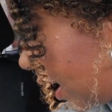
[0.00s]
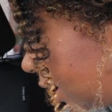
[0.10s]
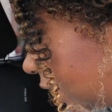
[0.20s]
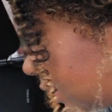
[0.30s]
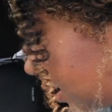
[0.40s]

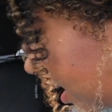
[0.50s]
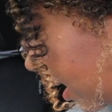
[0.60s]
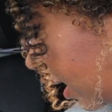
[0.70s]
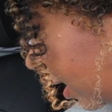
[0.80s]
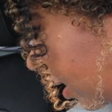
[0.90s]

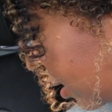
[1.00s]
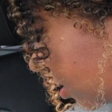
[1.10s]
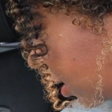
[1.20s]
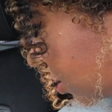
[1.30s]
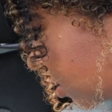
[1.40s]
anything.
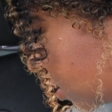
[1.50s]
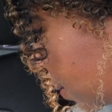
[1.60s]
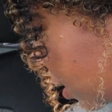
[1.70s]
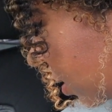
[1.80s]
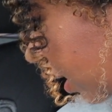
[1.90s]
Things are
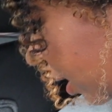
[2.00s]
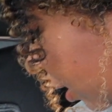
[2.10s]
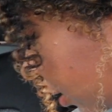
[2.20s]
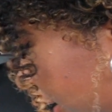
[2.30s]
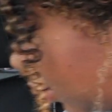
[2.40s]
spilling.